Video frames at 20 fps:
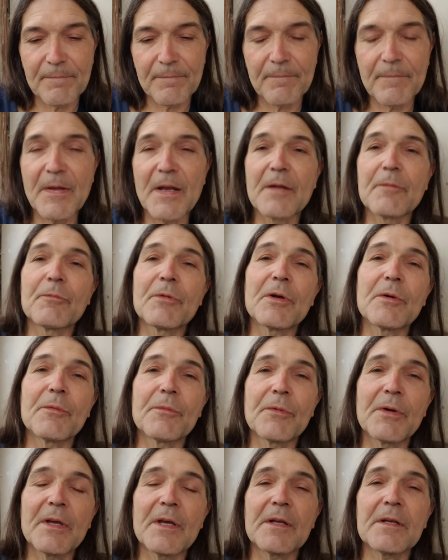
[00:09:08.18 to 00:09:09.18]
But
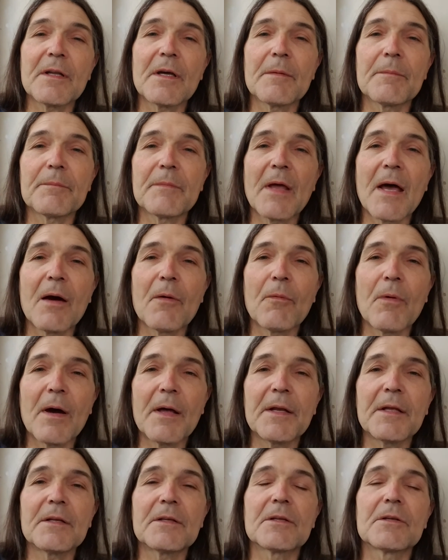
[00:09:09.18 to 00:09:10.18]
we end up not
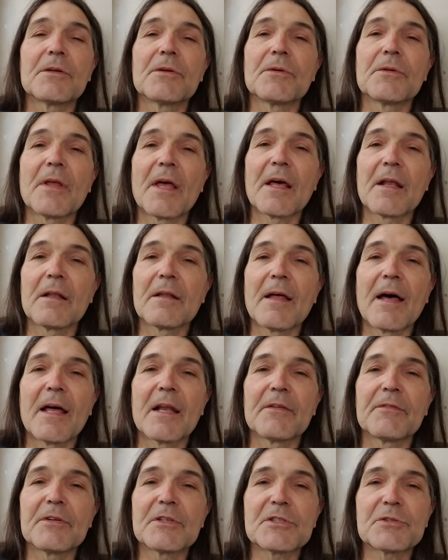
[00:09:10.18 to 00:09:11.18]
wanting to do that, a lot
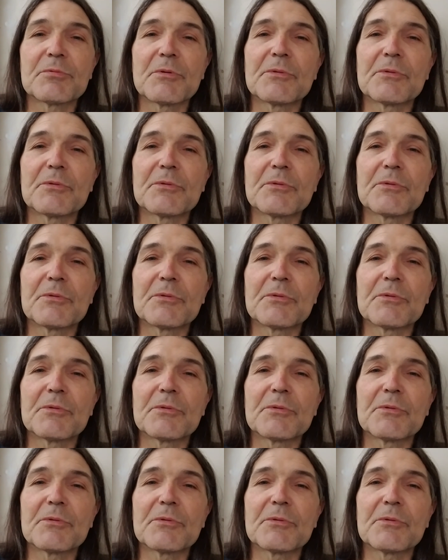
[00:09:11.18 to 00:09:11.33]
of us.